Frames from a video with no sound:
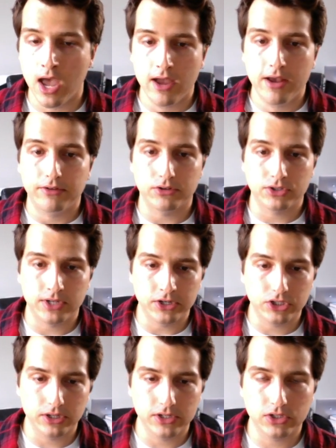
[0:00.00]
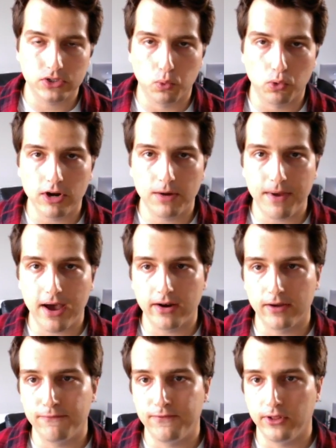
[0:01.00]
They're essentially just worried about
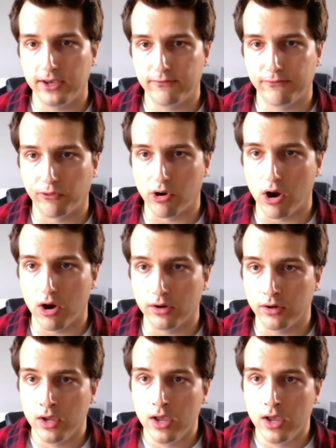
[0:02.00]
affiliate fraud.